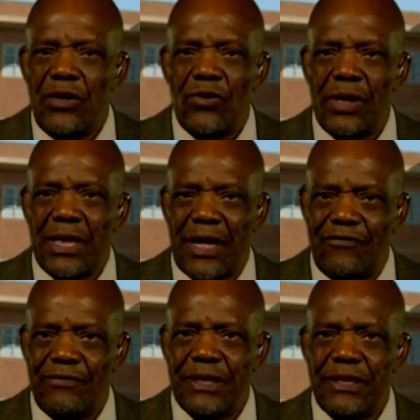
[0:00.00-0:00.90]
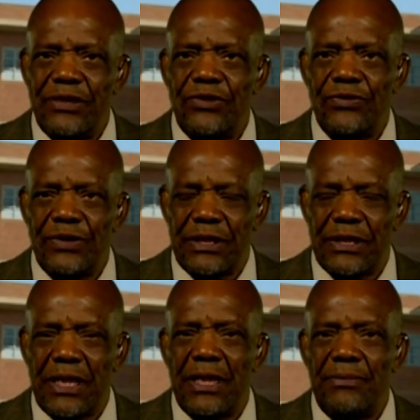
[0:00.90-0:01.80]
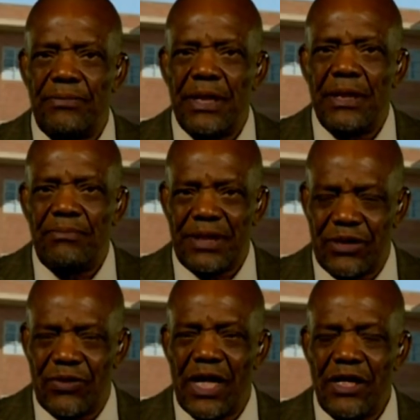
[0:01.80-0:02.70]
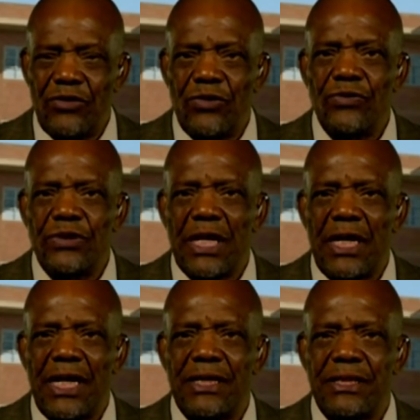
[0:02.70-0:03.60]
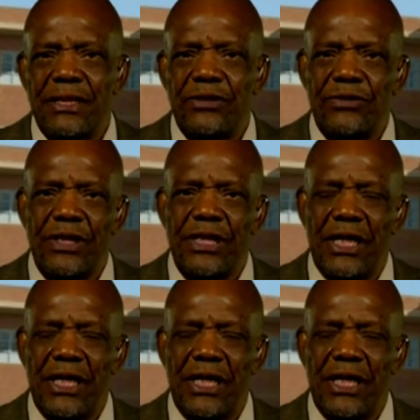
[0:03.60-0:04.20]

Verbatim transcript: local government issues, uh, particularly those highlighted,